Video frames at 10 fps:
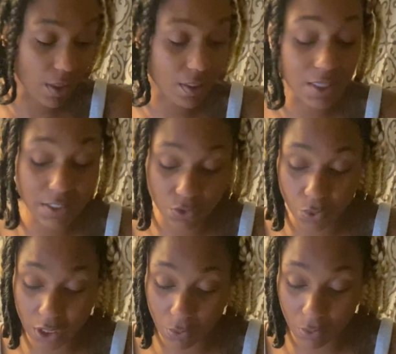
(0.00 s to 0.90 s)
This
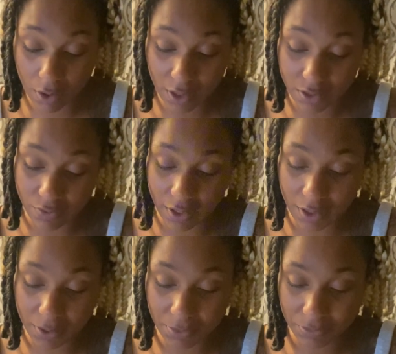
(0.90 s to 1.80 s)
Queen of Wands,
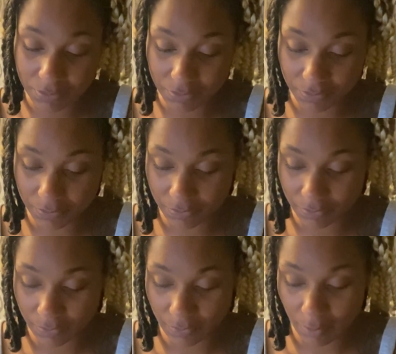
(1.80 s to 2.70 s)
right?
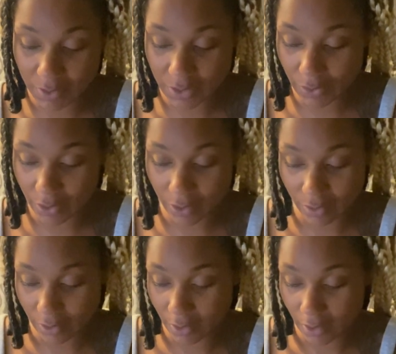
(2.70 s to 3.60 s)
me tell y'all
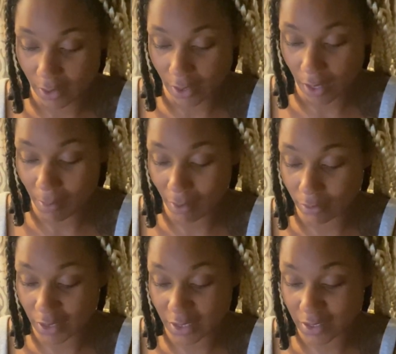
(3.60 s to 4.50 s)

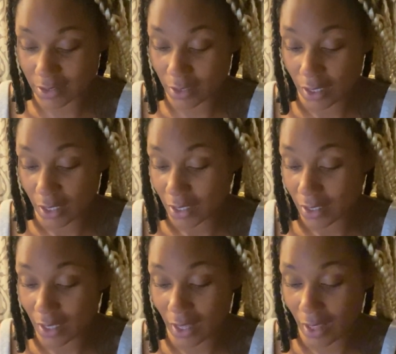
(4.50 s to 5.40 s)
about this.
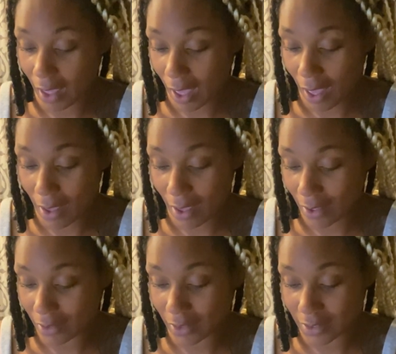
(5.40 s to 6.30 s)
I
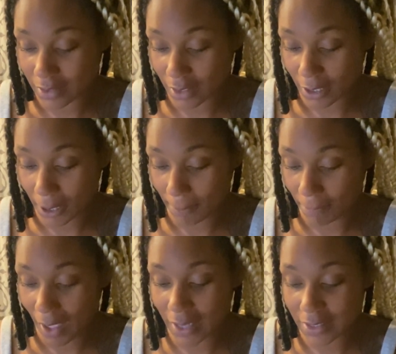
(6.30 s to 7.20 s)
listen.
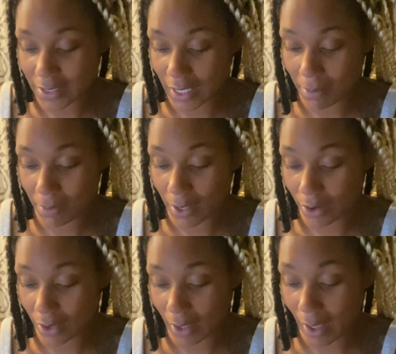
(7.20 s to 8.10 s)
I just keep
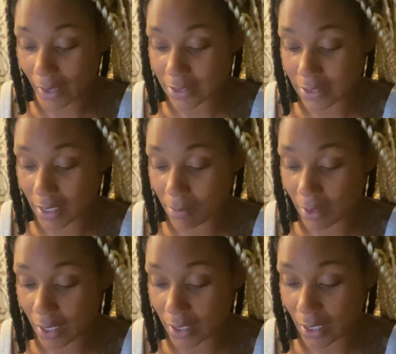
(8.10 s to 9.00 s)
getting. I just keep
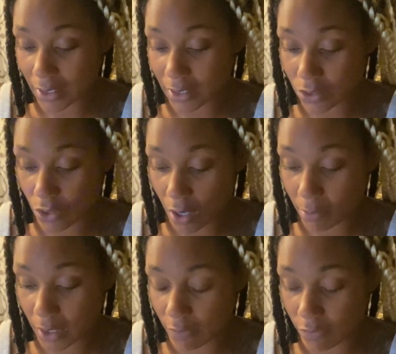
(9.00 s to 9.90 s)
getting that this
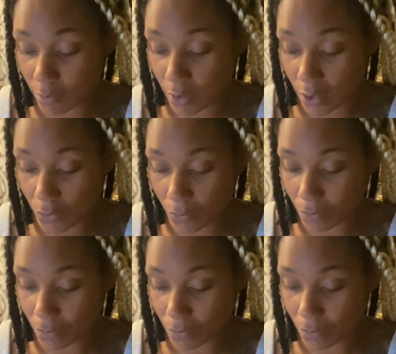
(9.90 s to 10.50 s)
karmic female